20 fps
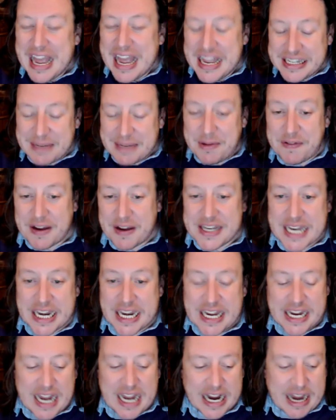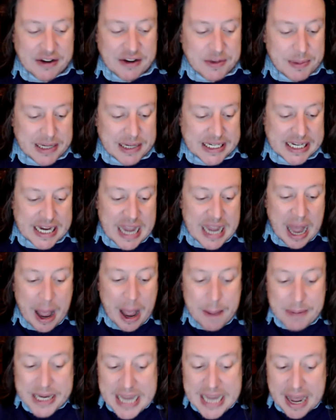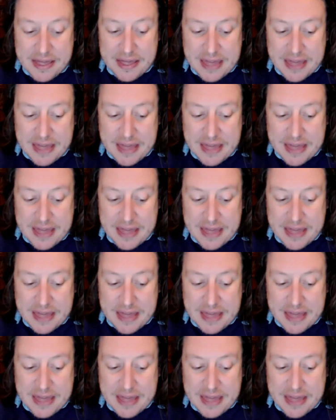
seem to face any accountability but yeah